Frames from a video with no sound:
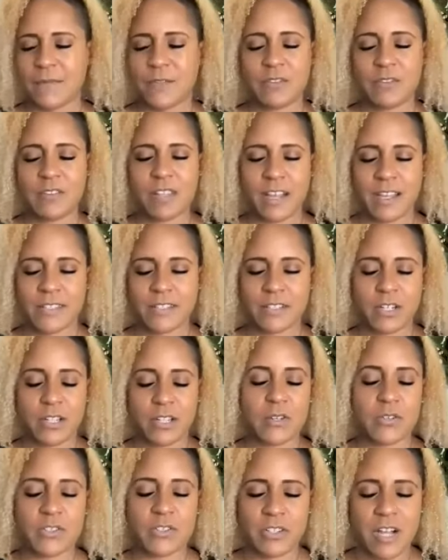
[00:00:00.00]
you'd like to
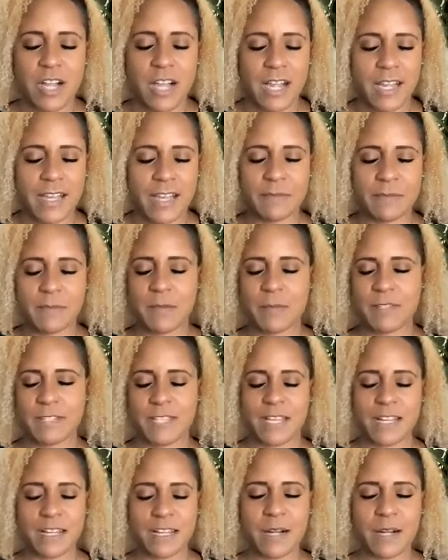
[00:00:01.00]
close your eyes, maybe
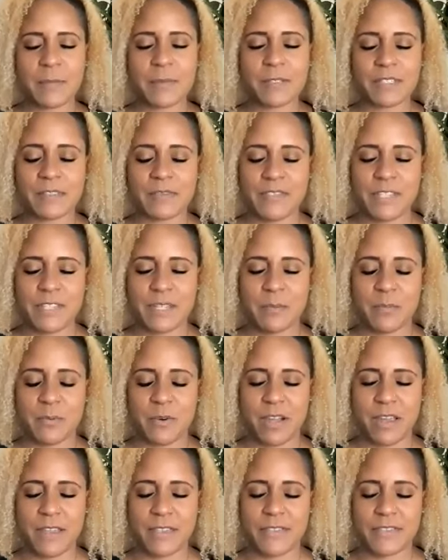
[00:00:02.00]
take a couple of deep
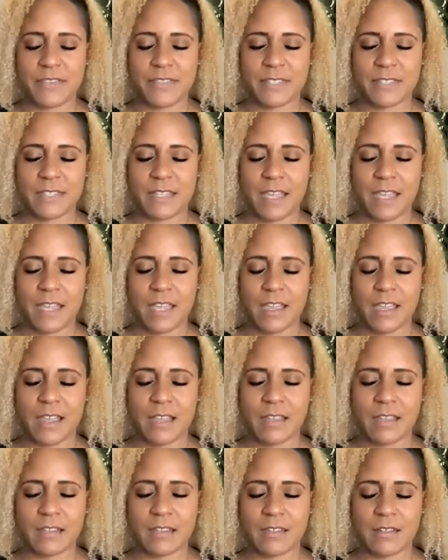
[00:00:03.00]
breaths,
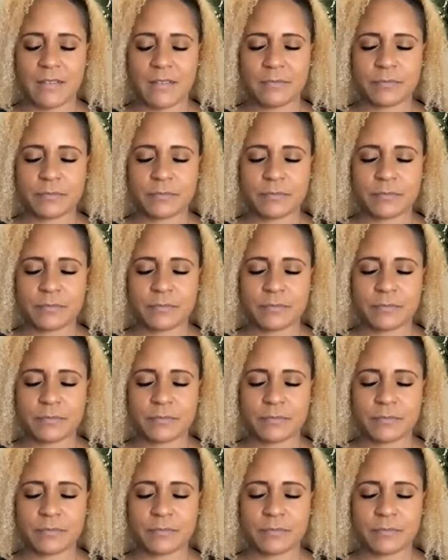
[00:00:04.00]
and